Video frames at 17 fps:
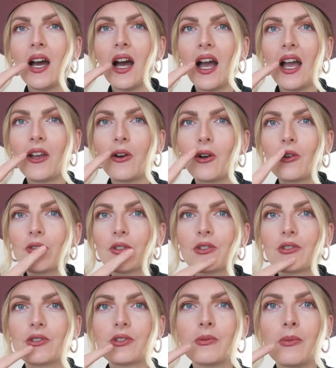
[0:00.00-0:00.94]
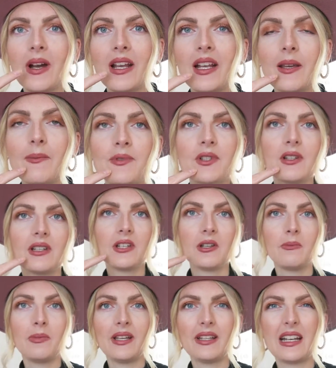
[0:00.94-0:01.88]
I overdrew my lips a
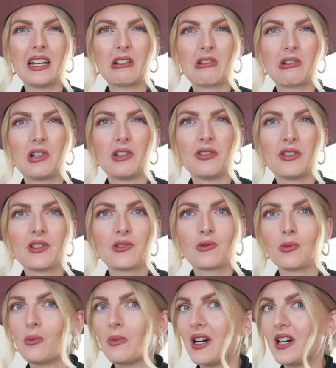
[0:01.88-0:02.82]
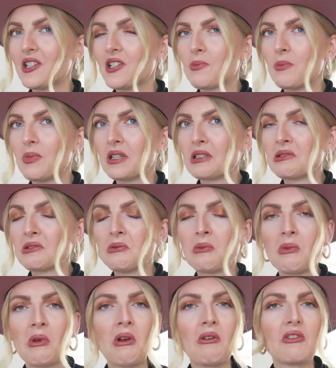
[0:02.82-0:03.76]
little bit. I don't know if it's too much, but
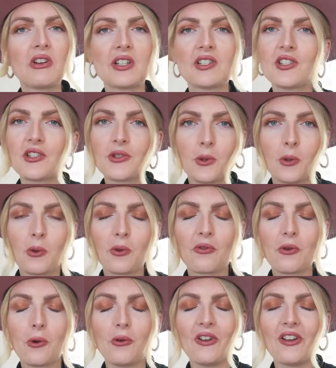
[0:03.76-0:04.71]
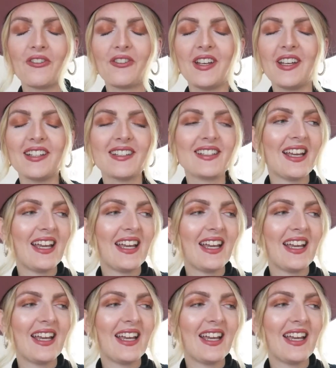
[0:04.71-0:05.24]
we're just gonna roll with it.